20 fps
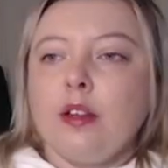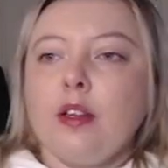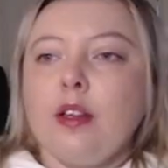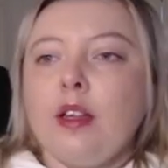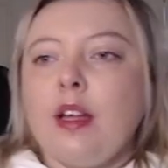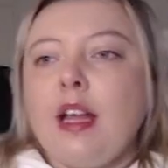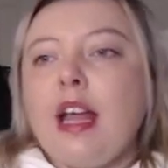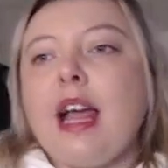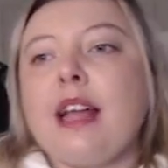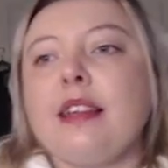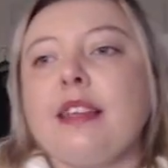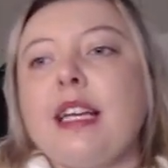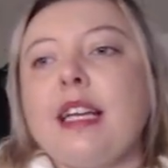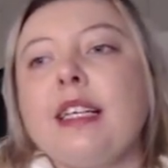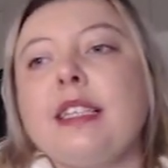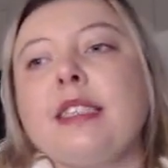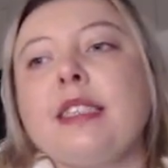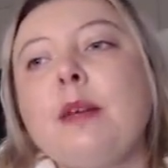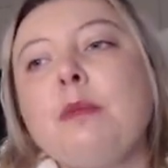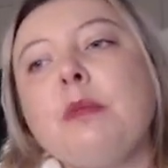And, like,
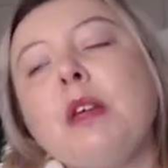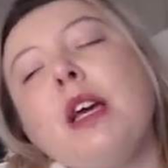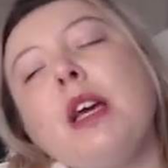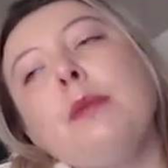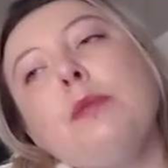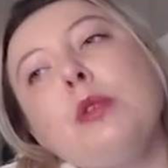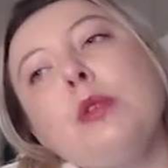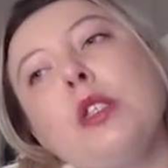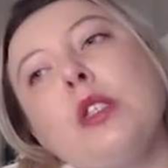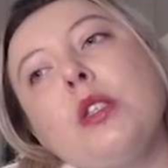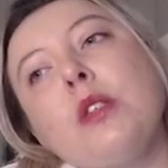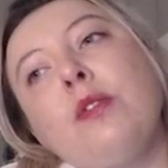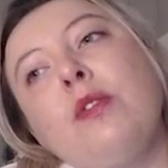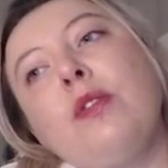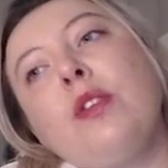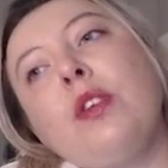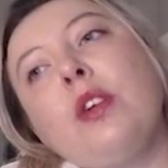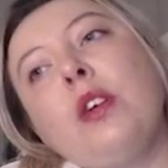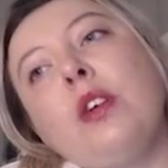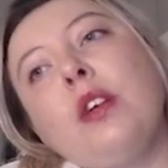sometimes,
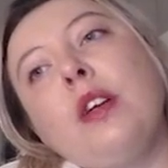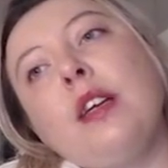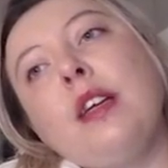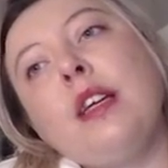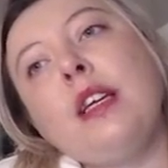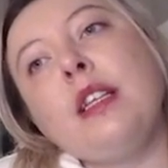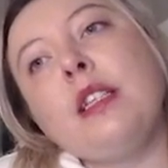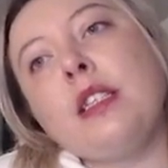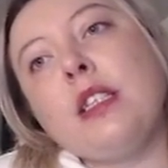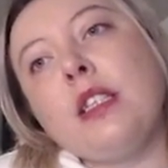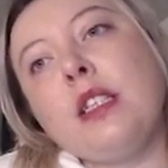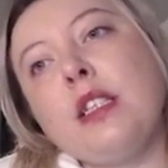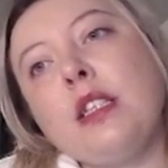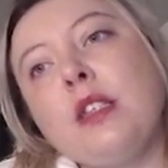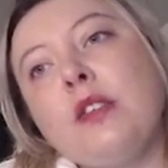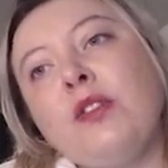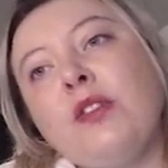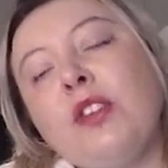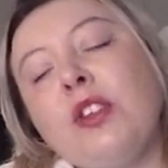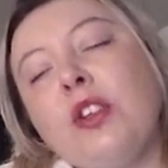for instance,
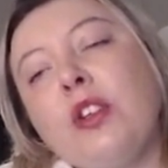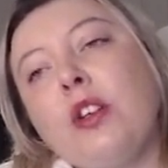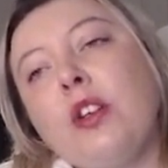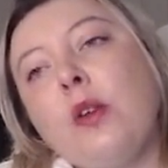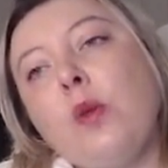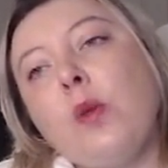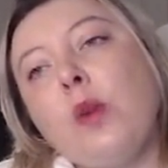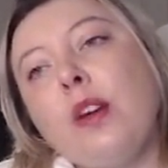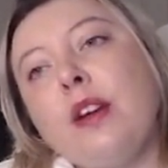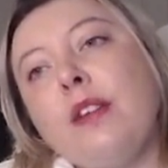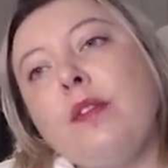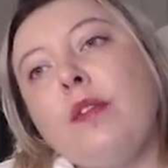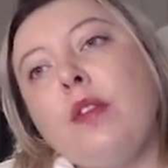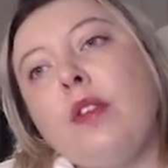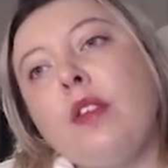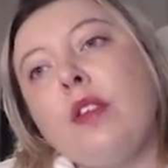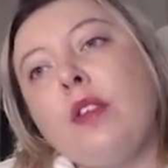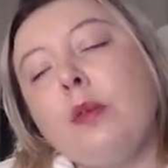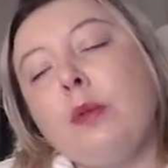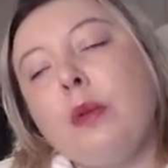for one of the
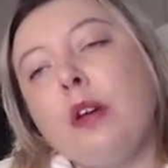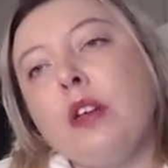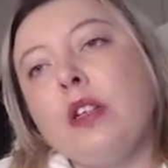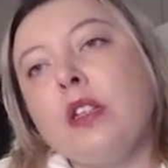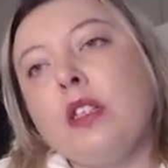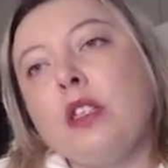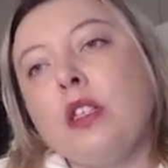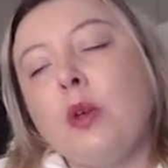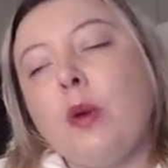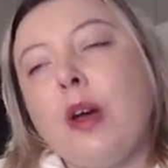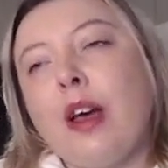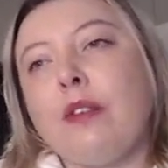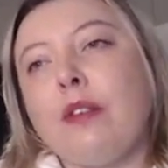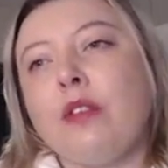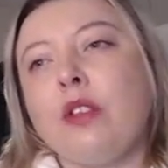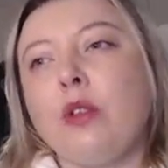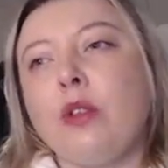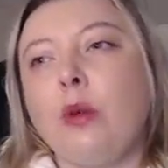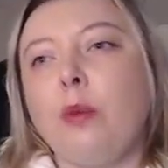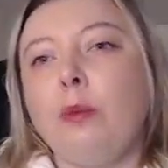spirits, you have
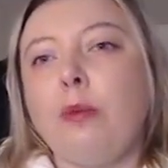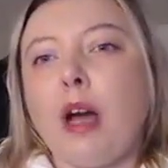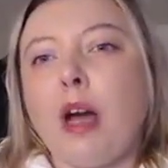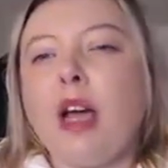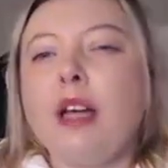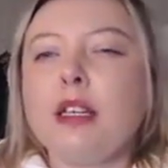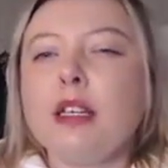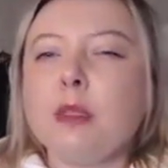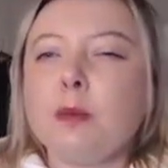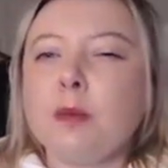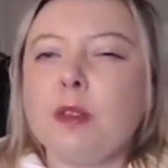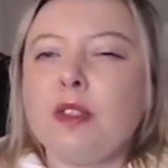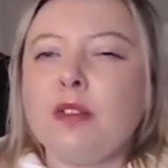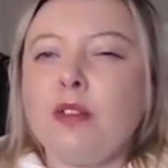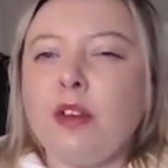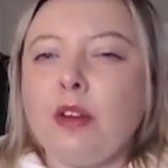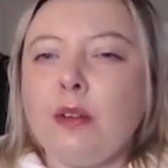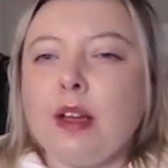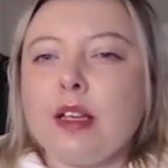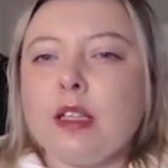to buy a specific
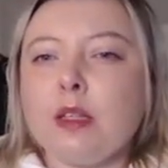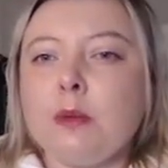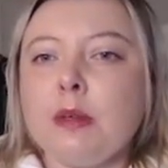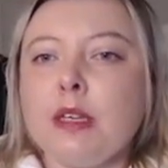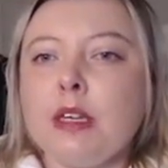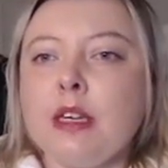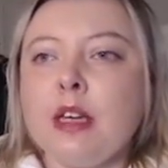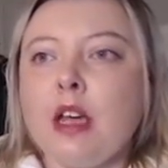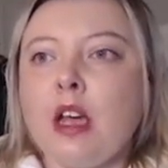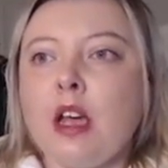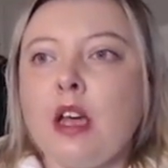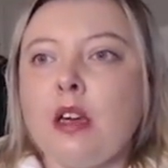recipe and